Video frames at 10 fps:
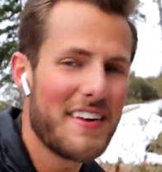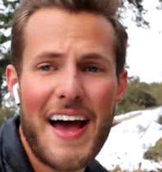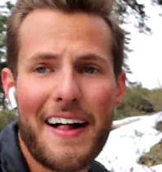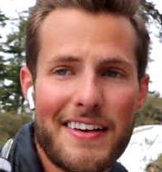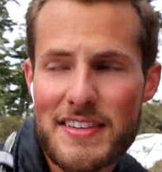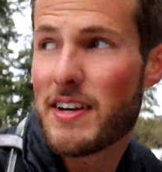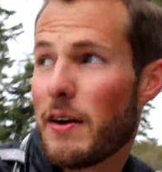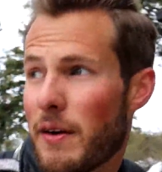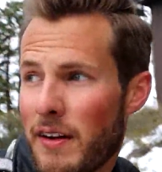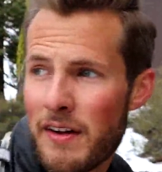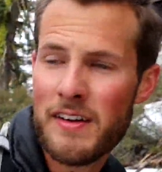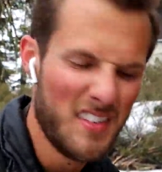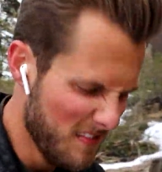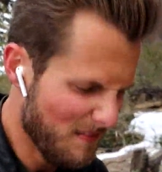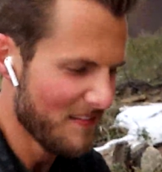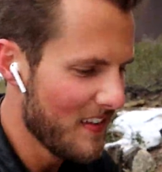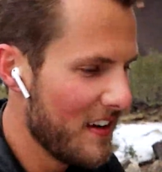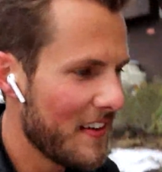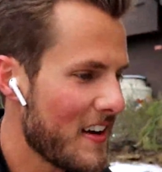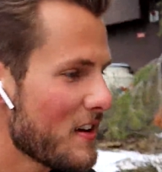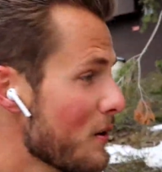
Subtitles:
in Dallas, so thank